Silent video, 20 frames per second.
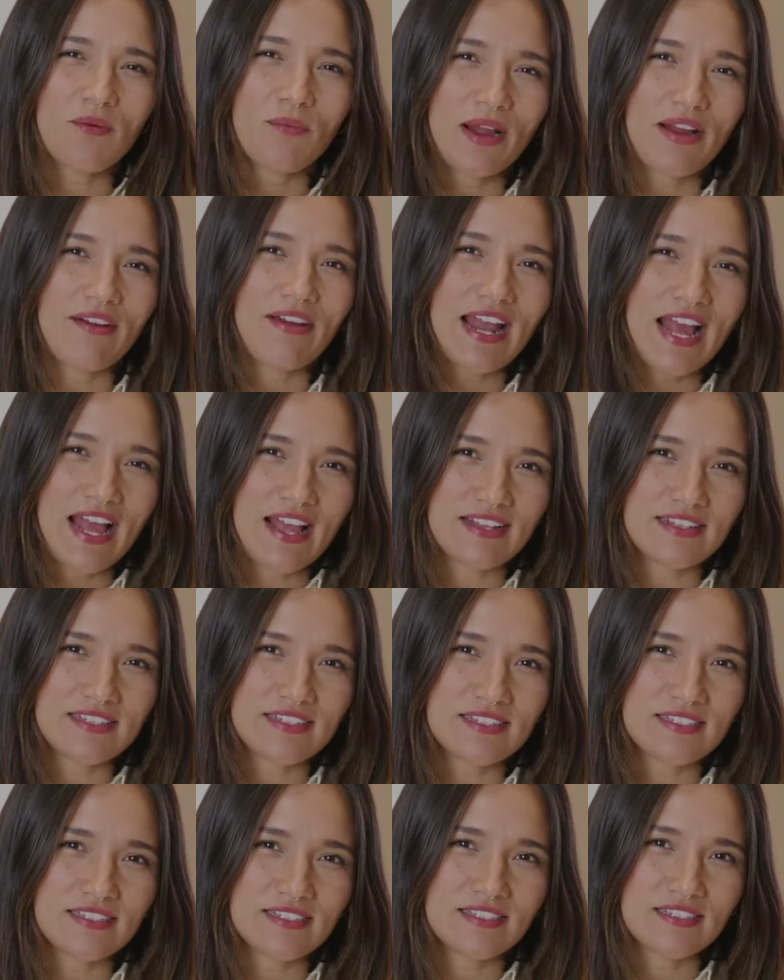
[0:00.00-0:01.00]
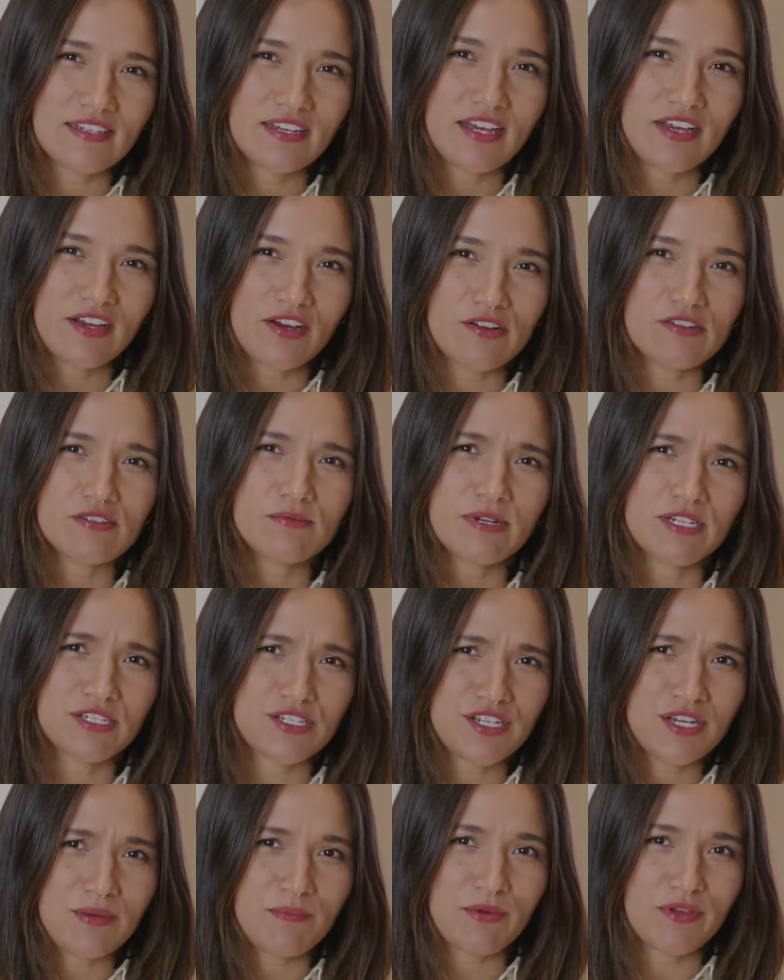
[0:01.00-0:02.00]
where it ends. It goes much
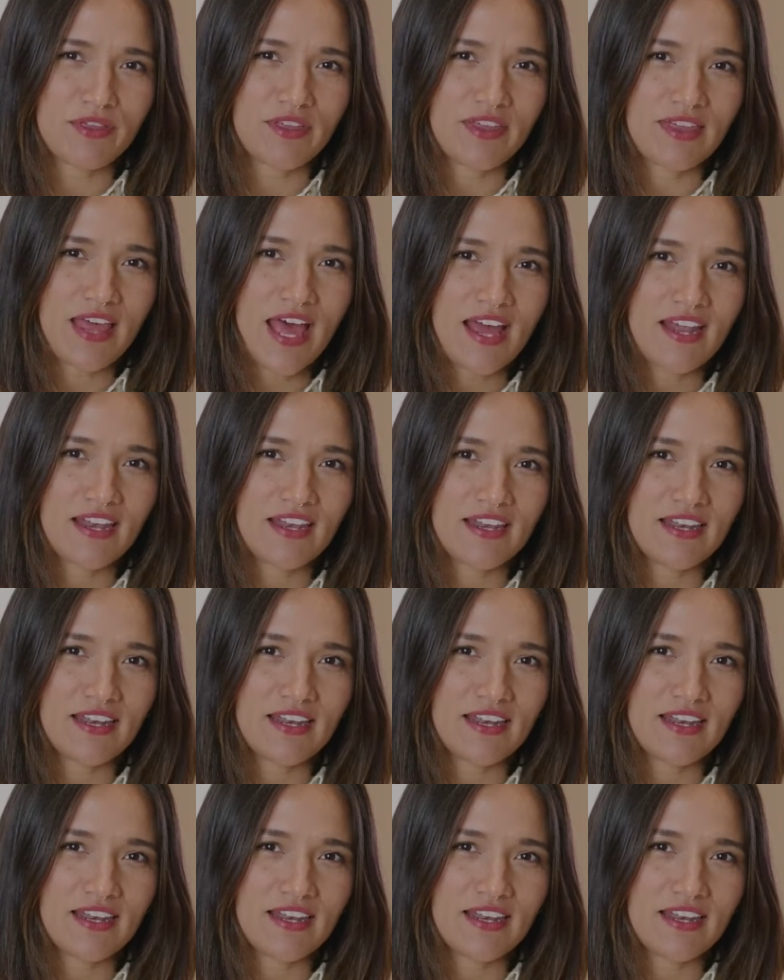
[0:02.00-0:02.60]
deeper than that.